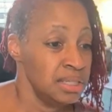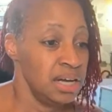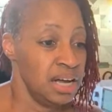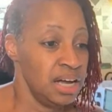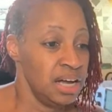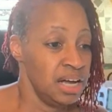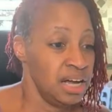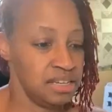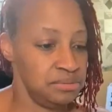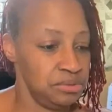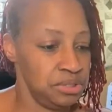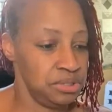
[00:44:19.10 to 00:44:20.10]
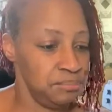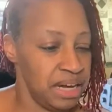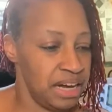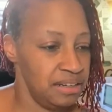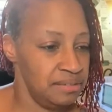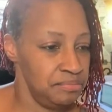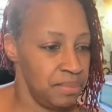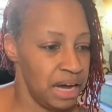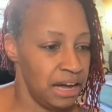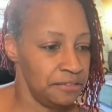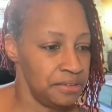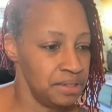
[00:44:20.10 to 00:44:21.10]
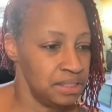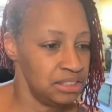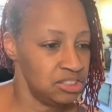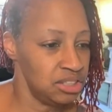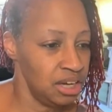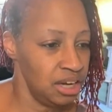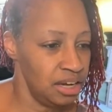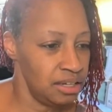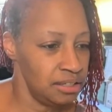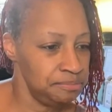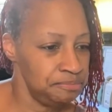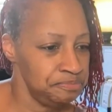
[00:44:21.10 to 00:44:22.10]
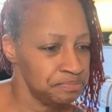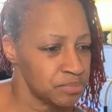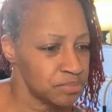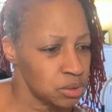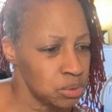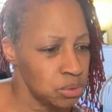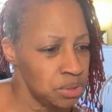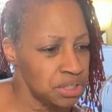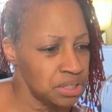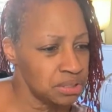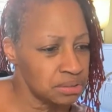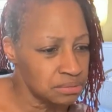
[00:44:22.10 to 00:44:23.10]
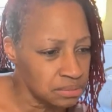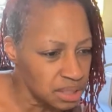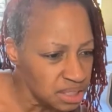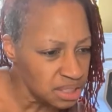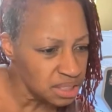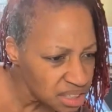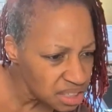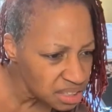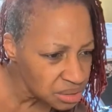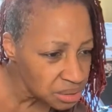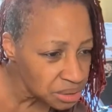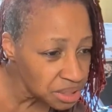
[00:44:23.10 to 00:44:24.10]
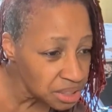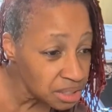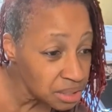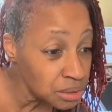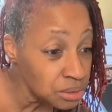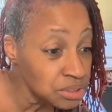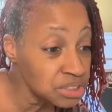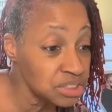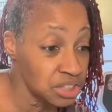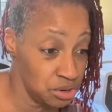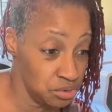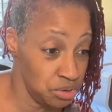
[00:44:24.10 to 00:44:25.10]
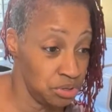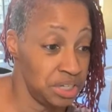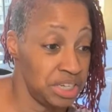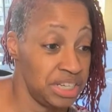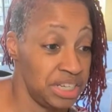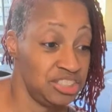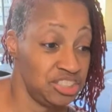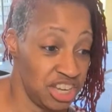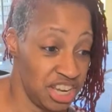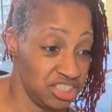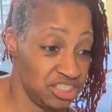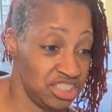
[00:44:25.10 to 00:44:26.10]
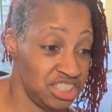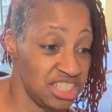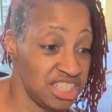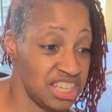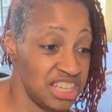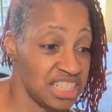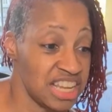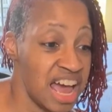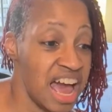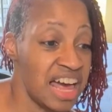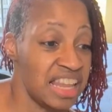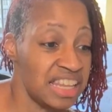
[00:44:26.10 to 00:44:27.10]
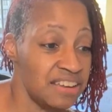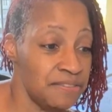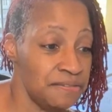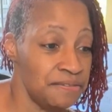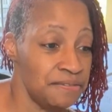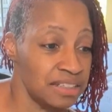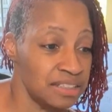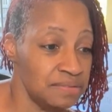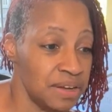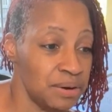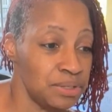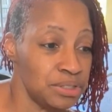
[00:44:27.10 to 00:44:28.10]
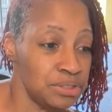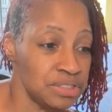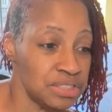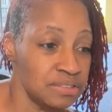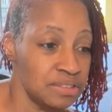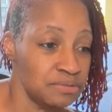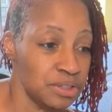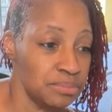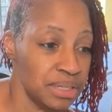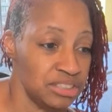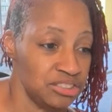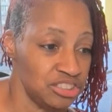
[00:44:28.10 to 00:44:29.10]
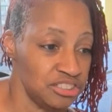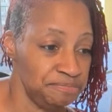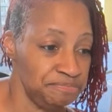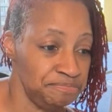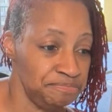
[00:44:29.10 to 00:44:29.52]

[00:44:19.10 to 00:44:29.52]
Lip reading: I'm taking one by mouth, and corticosteroid injections is highly effective at reducing inflammation